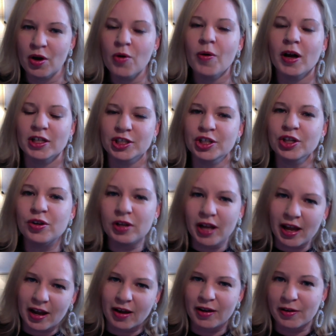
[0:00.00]
Well, actually, you could
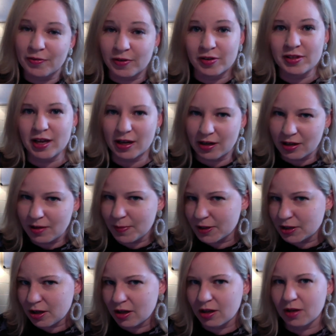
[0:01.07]
hang out here for a second and eat my
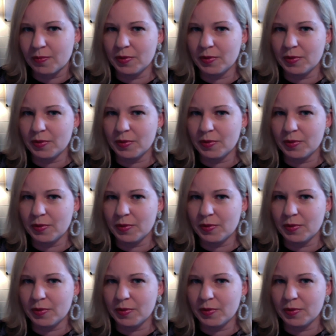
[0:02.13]
chocolate,